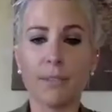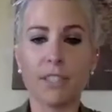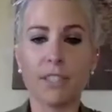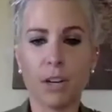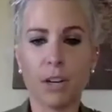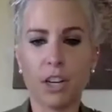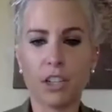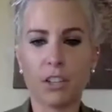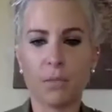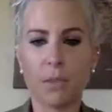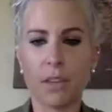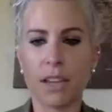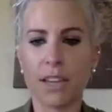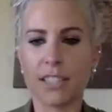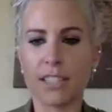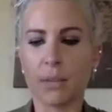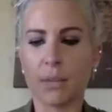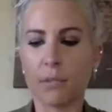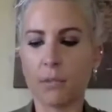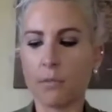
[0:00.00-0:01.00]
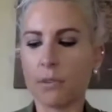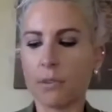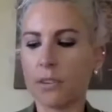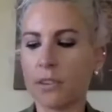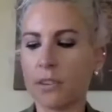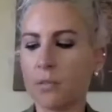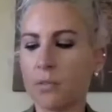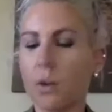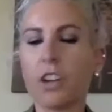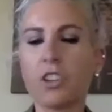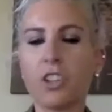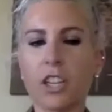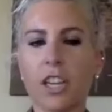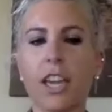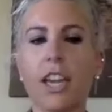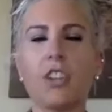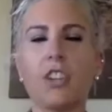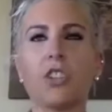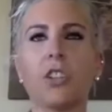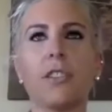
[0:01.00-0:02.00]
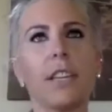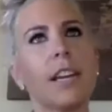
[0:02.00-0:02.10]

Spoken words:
some inspiration, because I remember watching Hitch and